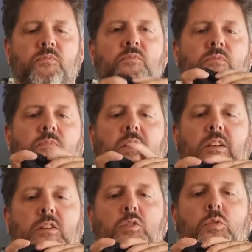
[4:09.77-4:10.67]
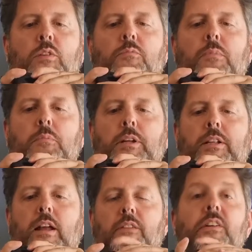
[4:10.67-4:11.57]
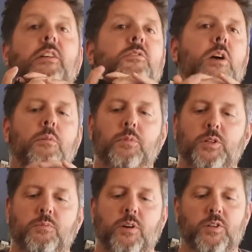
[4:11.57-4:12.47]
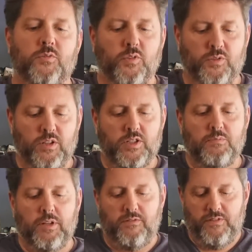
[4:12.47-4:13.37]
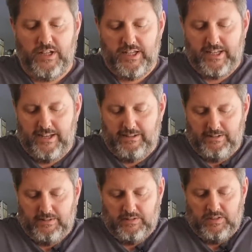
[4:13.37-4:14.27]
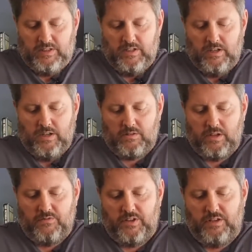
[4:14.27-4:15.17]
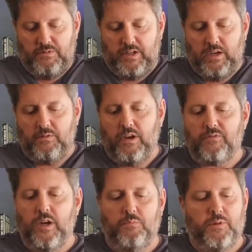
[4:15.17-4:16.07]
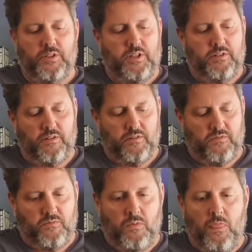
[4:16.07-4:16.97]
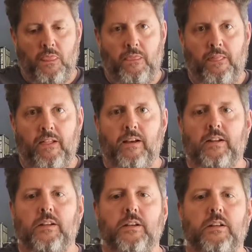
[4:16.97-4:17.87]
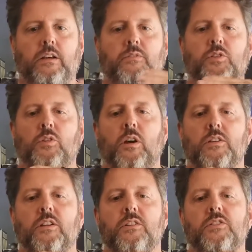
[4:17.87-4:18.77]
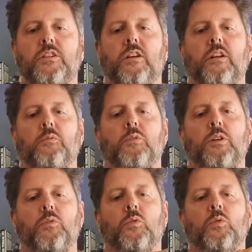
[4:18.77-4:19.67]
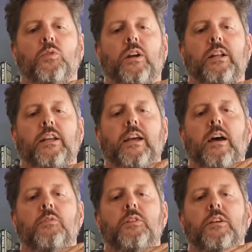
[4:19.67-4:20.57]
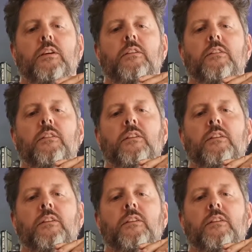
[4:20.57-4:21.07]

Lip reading: it's sort of a bit like the Antopy sponge filter. It's a bit finicky. Okay, there we go. I've opened it. And I don't know if you guys can see, I don't want it all running out here.